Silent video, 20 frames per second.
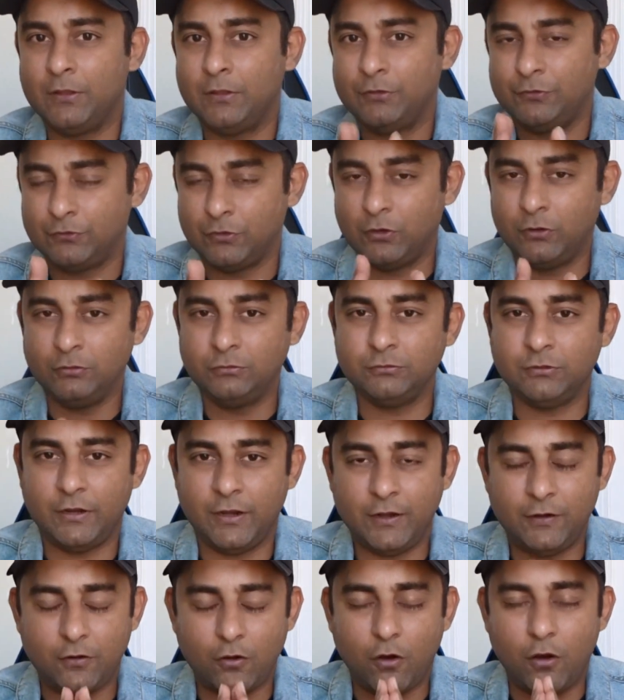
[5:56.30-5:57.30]
So
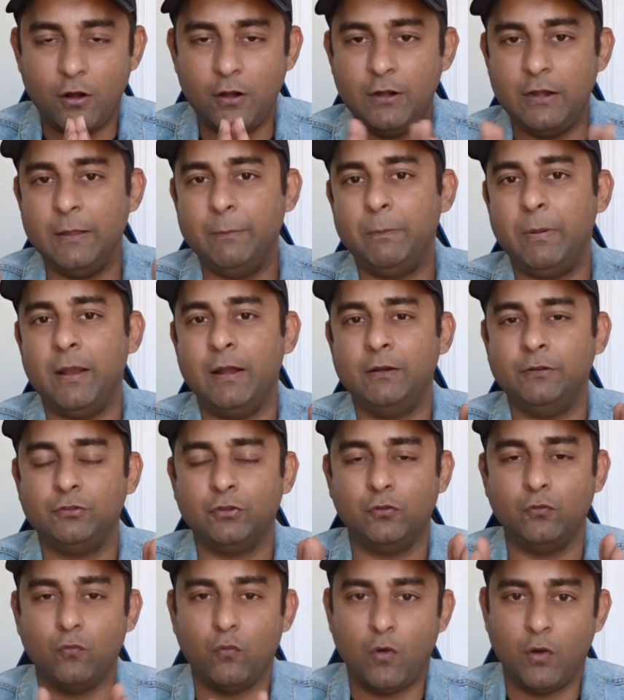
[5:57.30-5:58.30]
it all depends
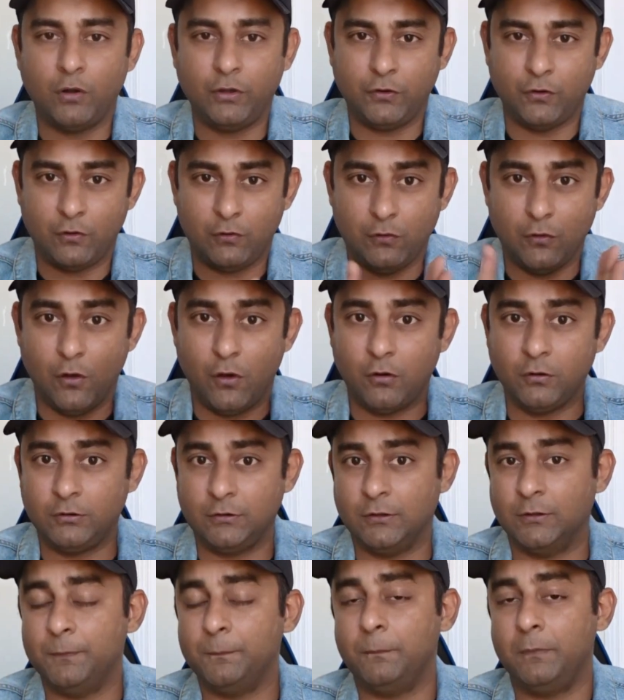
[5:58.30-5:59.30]
on what your
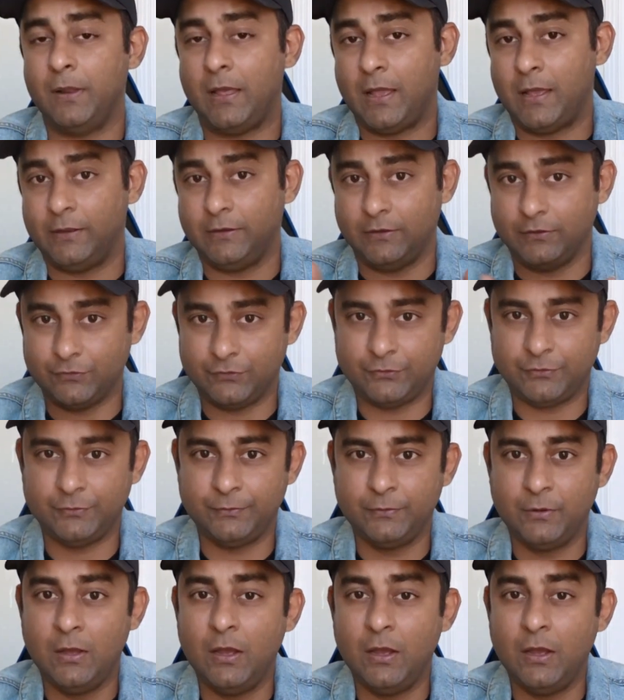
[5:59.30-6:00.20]
long-term plan is.